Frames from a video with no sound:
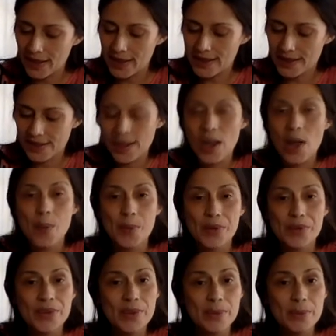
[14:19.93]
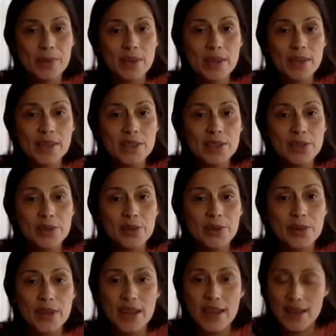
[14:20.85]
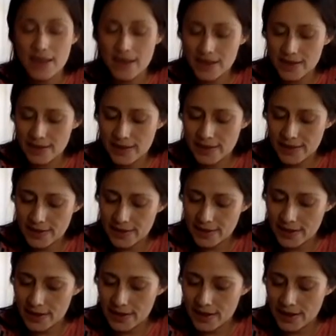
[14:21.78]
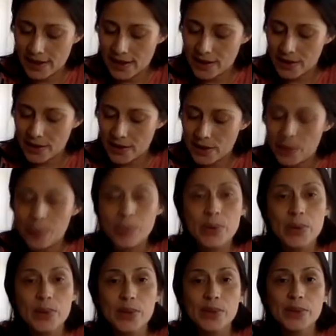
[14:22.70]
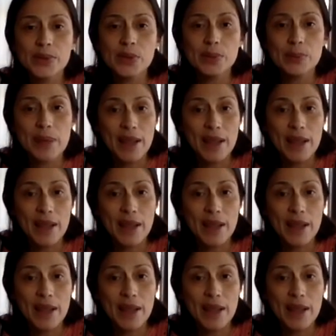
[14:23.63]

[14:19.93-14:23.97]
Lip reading: on top of them to create a beautiful